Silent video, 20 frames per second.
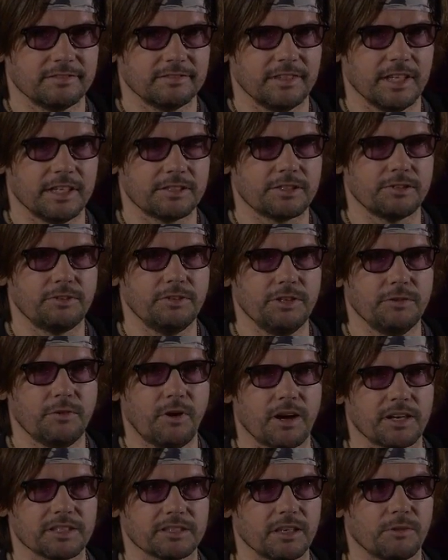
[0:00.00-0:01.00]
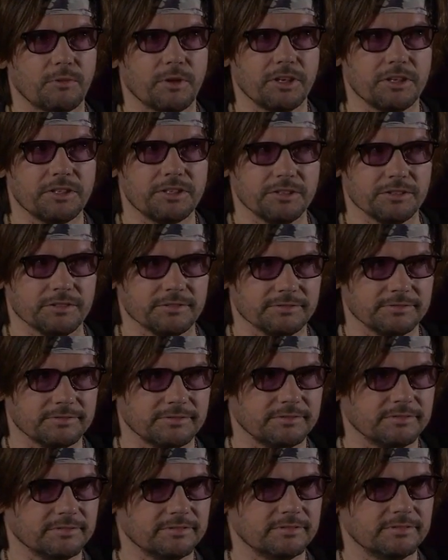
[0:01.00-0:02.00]
It's who you are, it's not what you do.
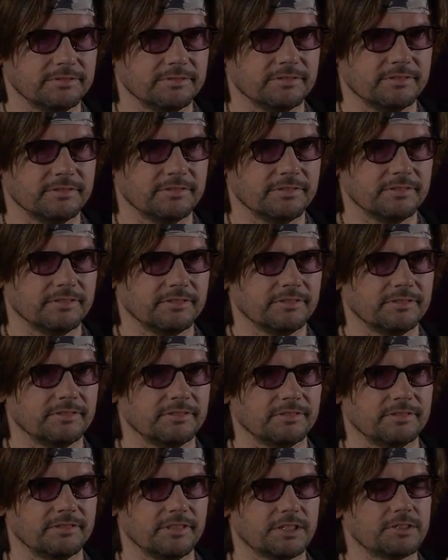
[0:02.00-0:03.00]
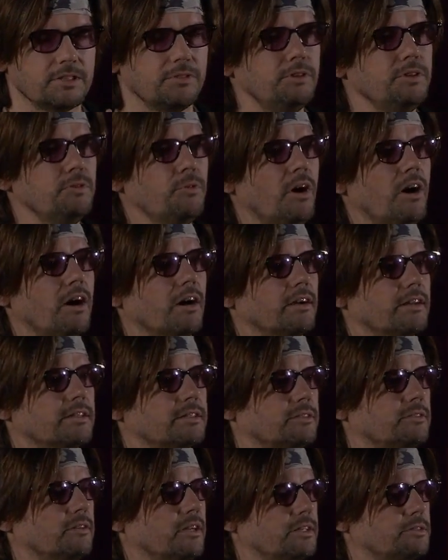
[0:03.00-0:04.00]
It's who you are,
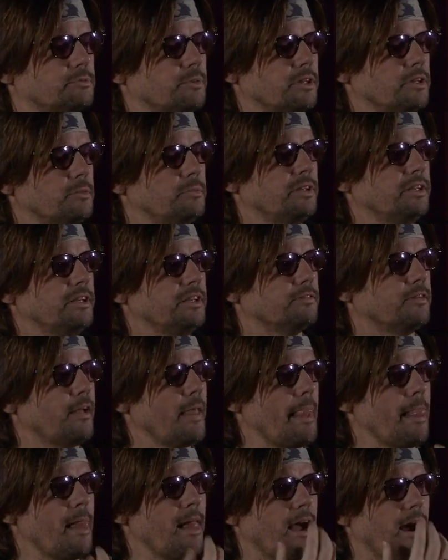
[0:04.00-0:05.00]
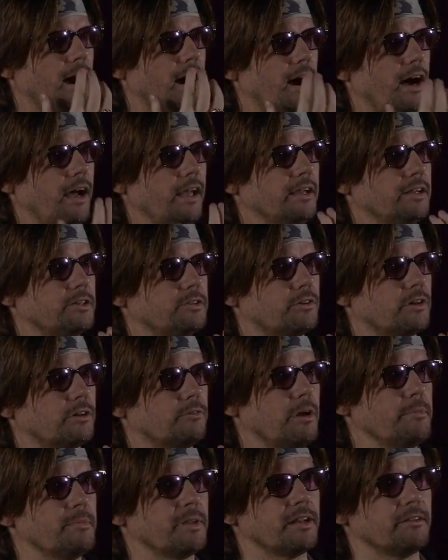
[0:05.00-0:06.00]
it's what you believe. I adore
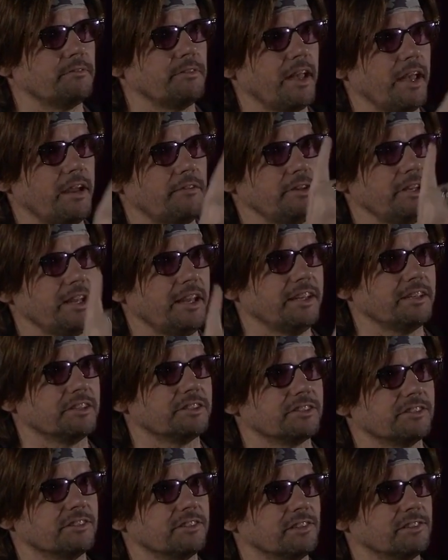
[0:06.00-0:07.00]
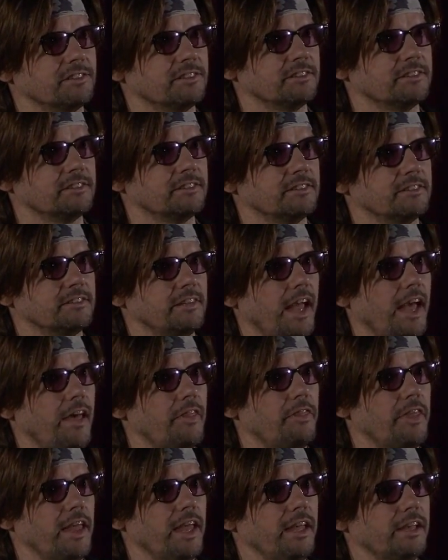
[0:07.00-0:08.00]
women of every age,
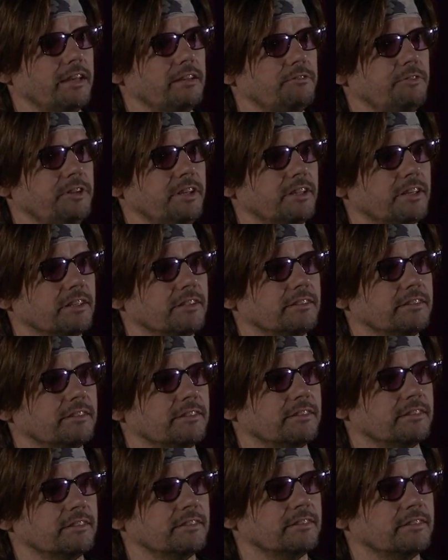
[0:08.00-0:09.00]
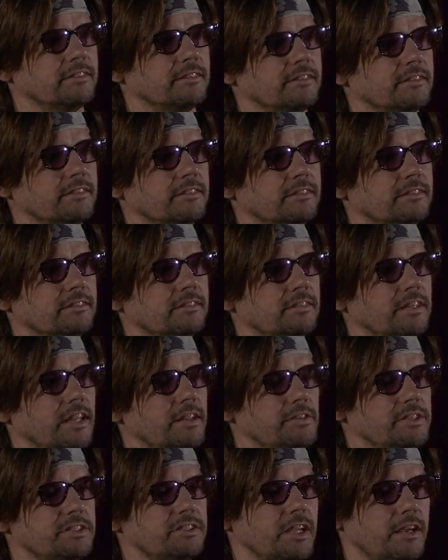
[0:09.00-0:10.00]
and they can feel it.
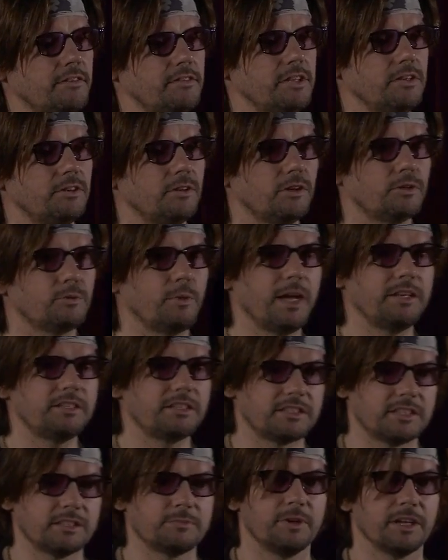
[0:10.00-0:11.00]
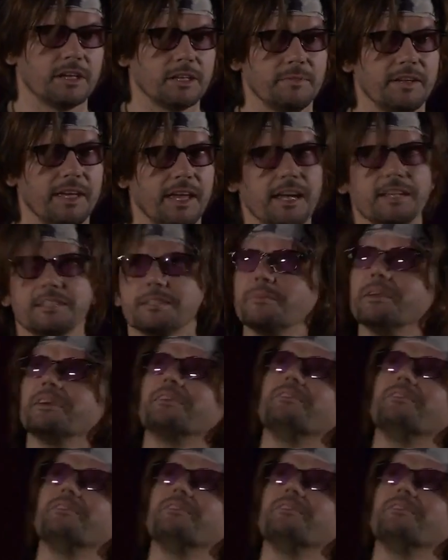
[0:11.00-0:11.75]
If a 70-year-old waitress is bringing me eggs, I'm like,